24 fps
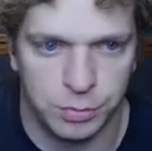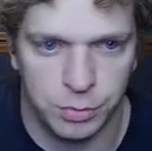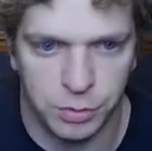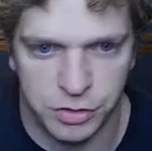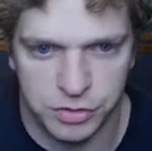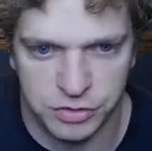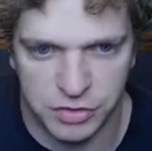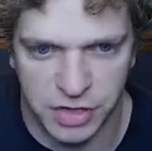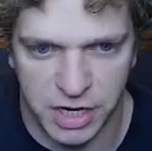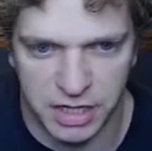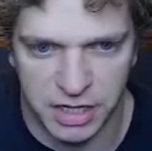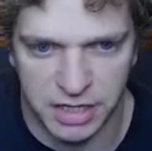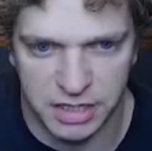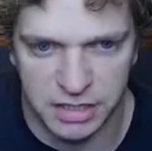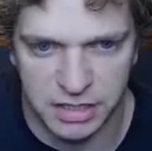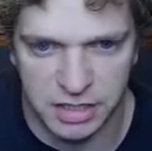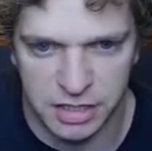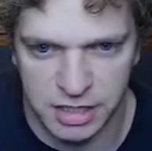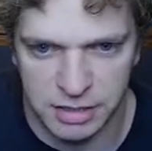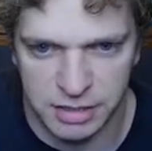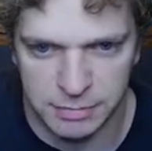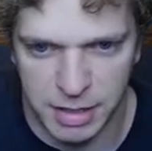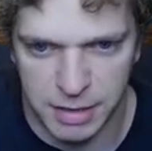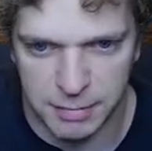Dragon
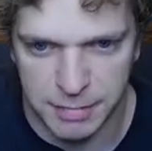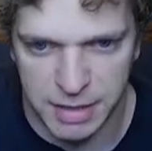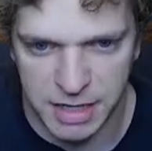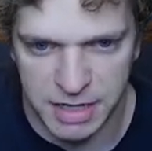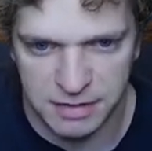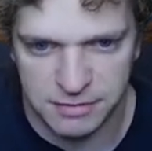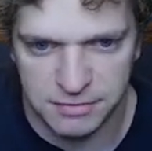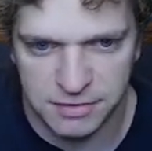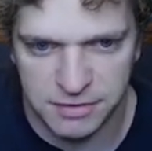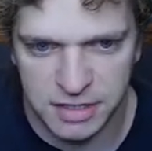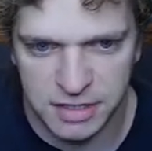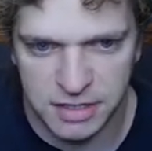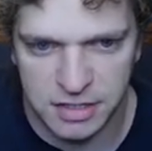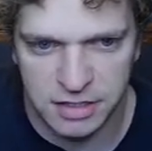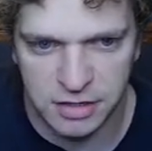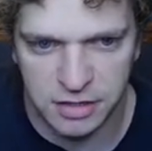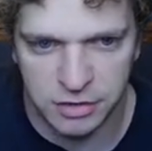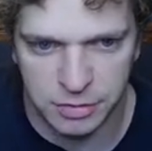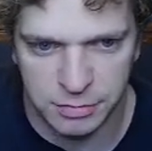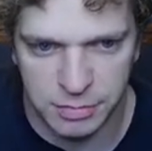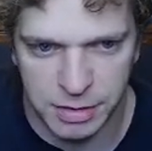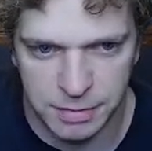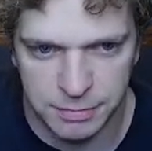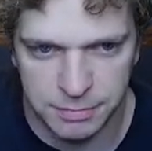in my main phase, or
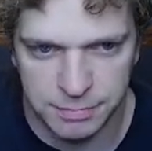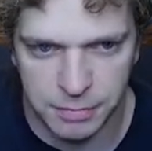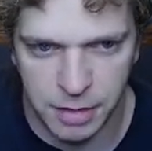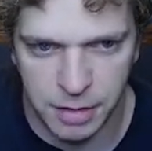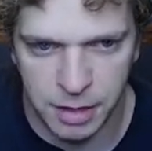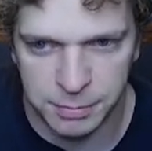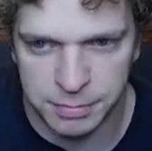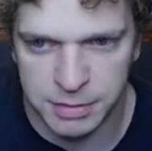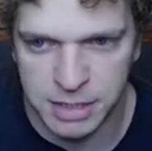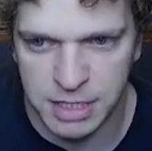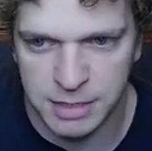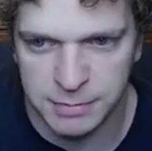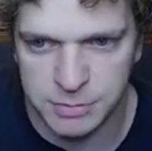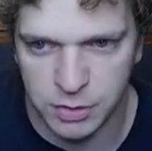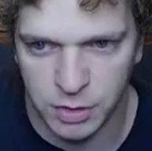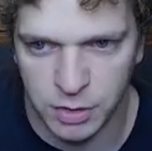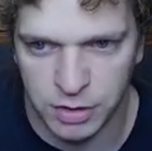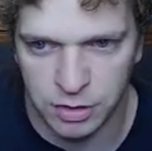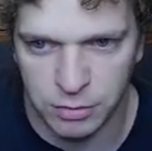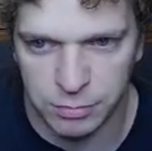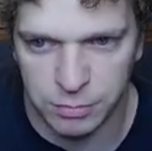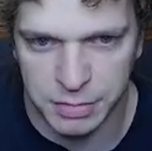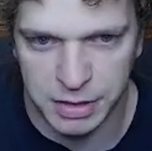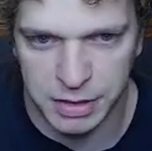in my upkeep, so I
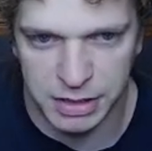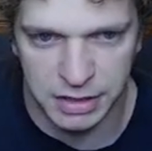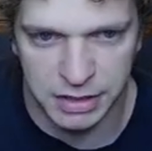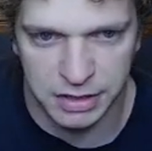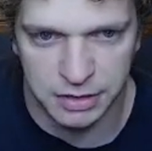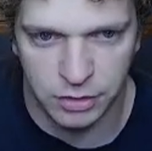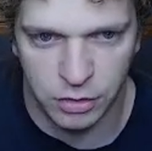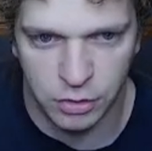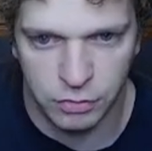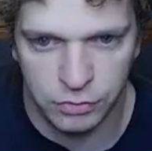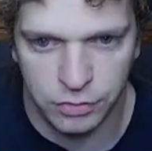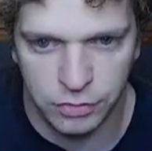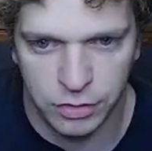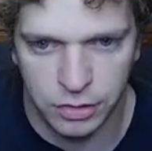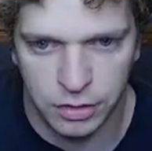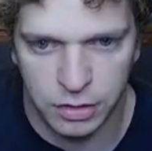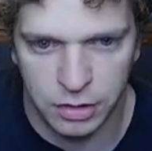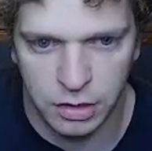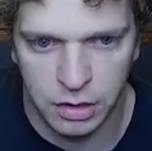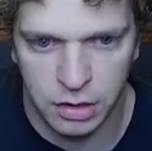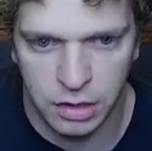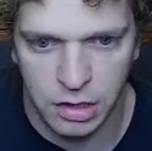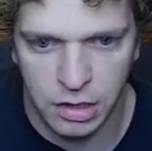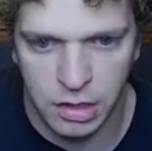don't mill it over.
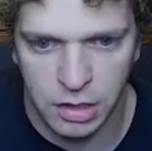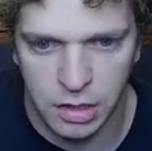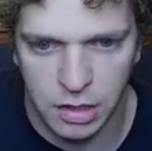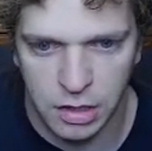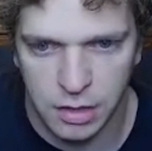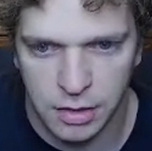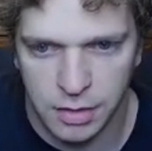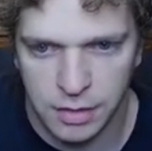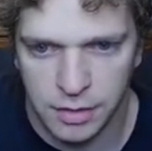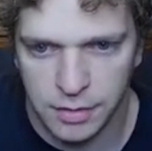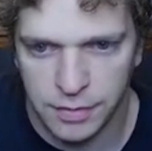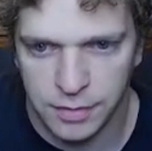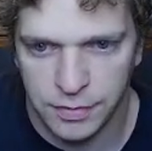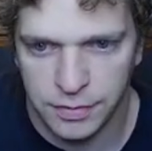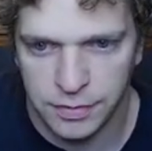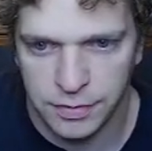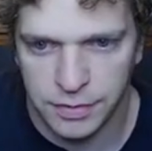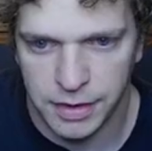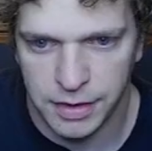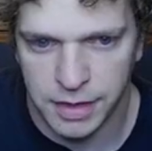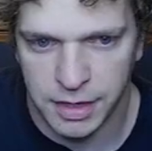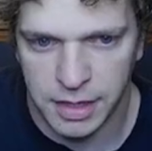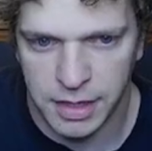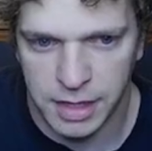
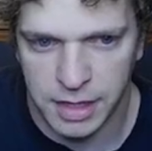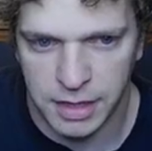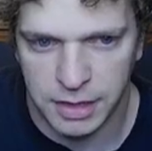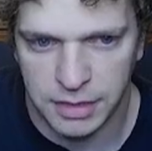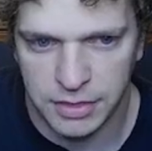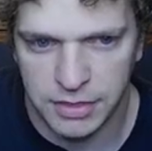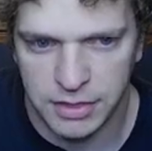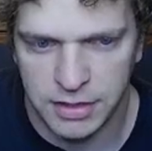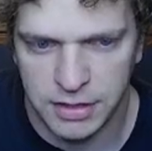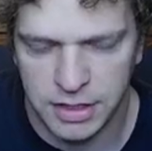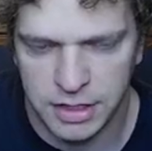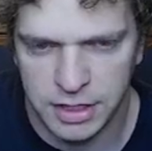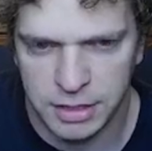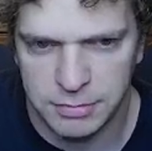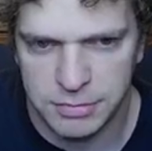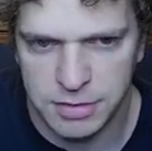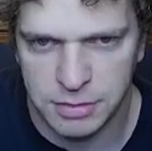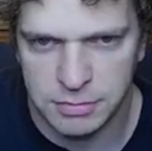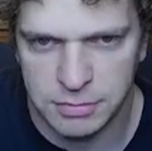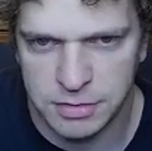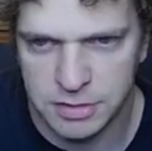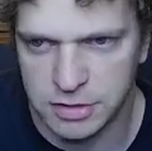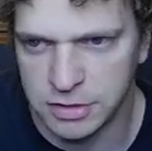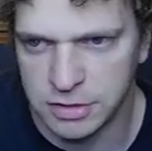And I think I'm
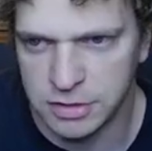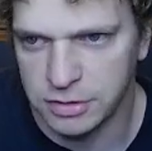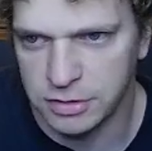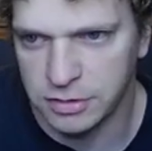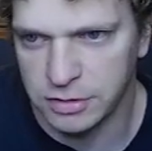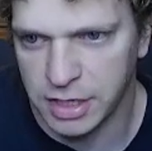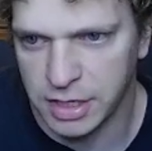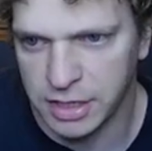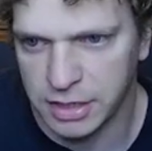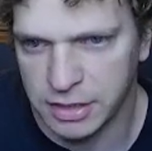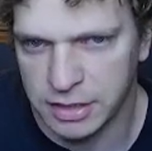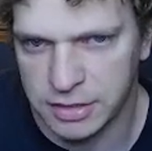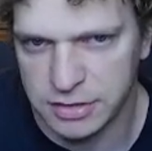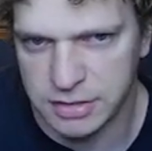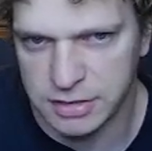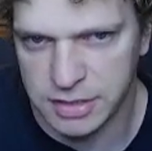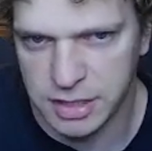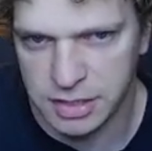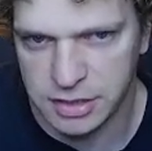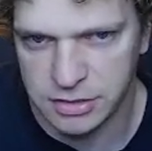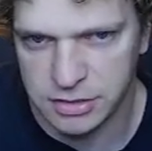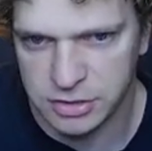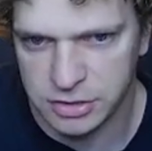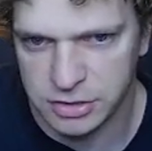tempted to do that because that is
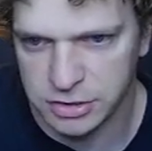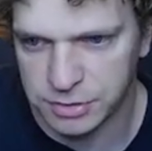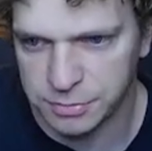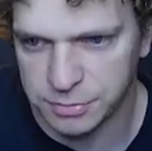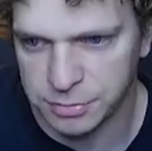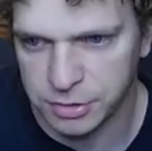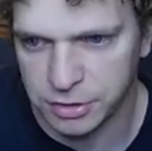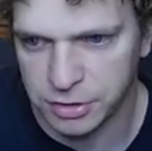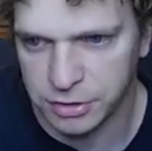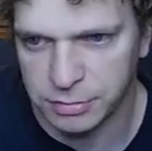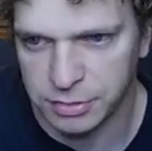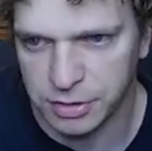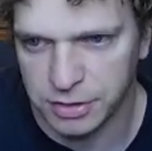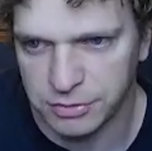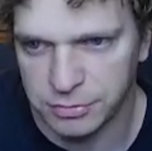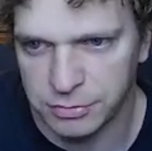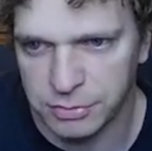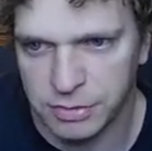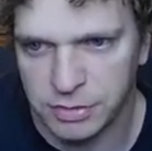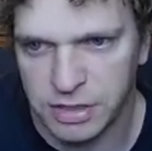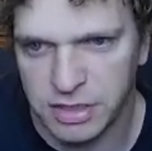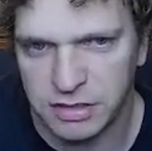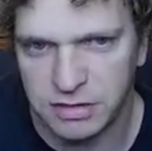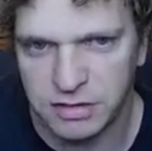just a pretty good play for me.
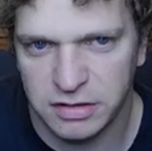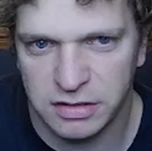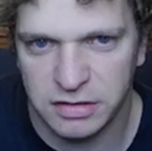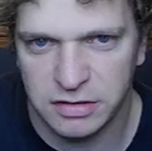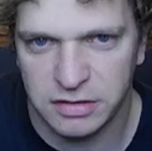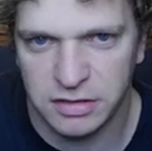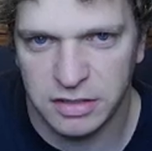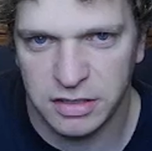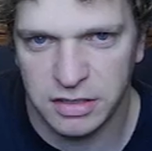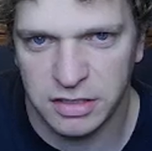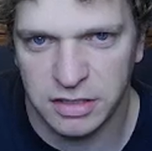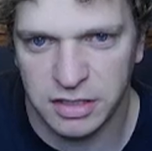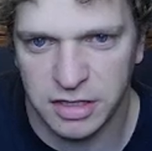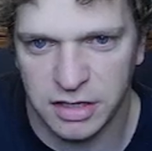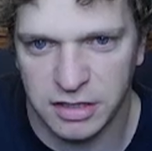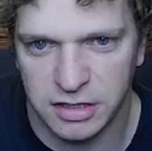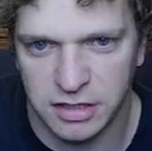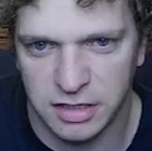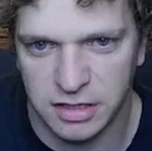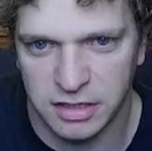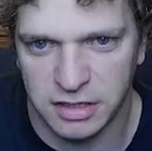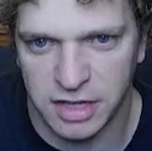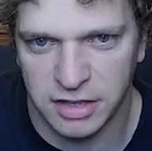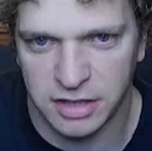Well, then again,
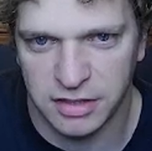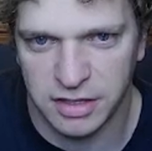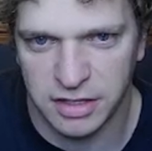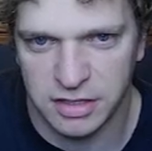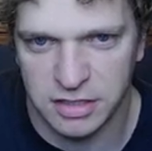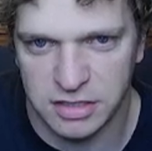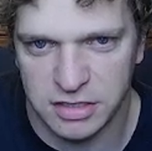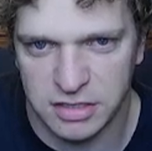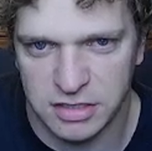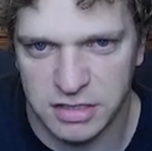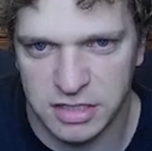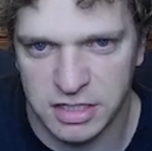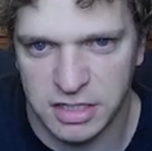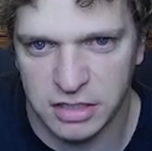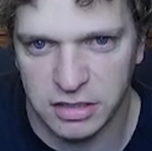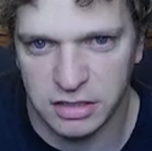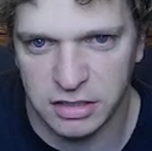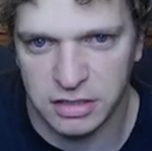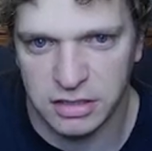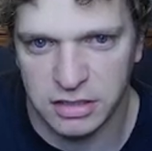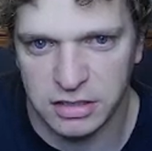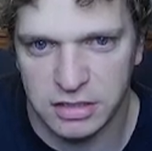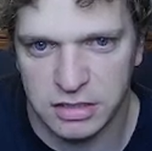now they can just kill it.